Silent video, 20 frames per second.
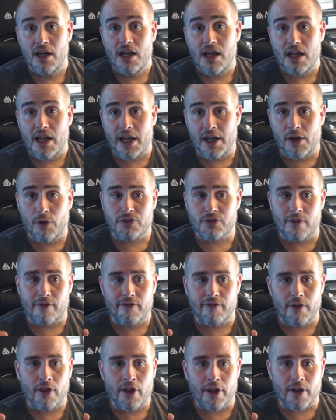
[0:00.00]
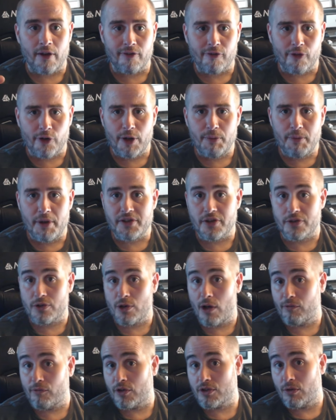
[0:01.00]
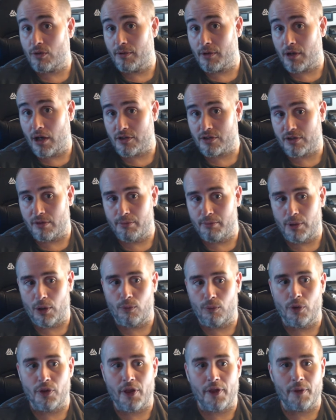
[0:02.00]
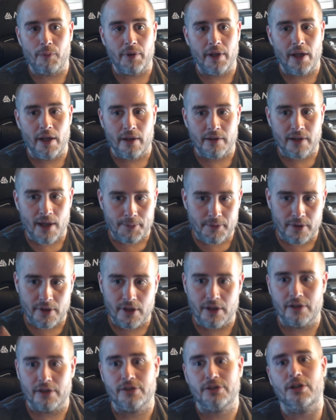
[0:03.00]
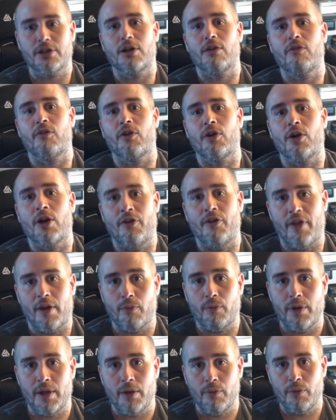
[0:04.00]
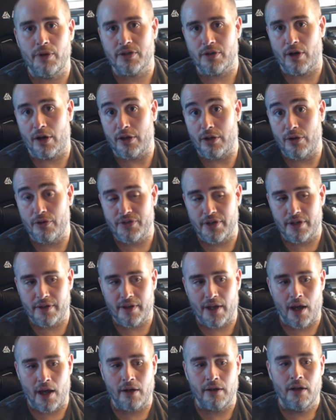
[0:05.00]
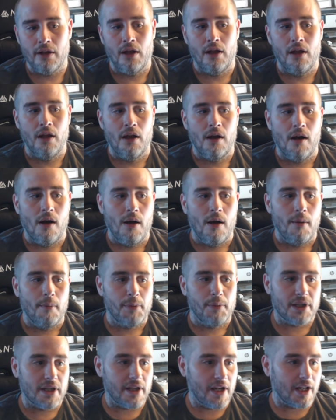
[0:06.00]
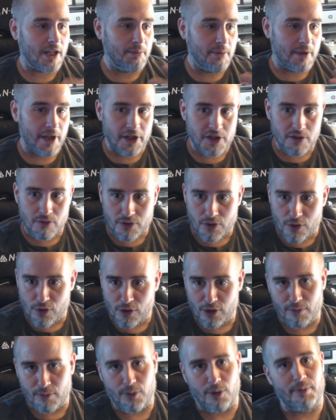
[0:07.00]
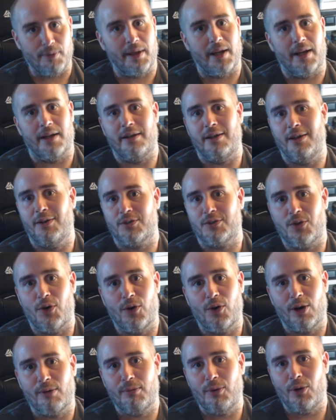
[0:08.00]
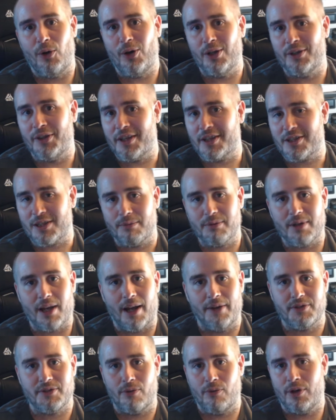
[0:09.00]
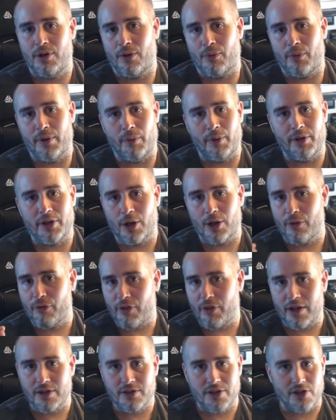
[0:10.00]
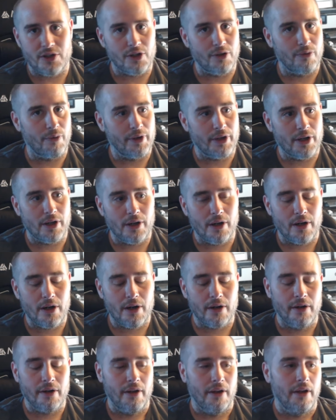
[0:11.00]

And it was like a free piece of software, someone custom built. But then we adopted it on a server, and then we started using that. But the documentation was horrible, man. It was horrible, and then sometimes it wouldn't return things it should return.